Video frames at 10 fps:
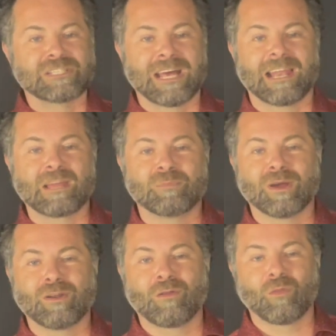that like
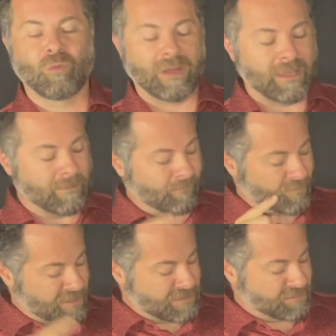button on the way,
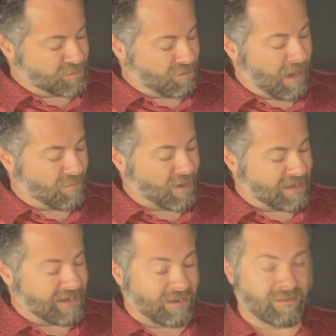subscribe right
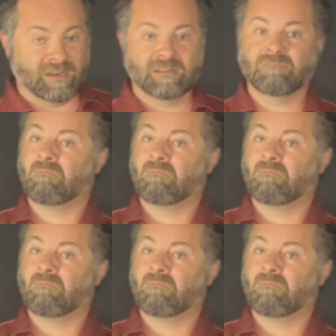here, and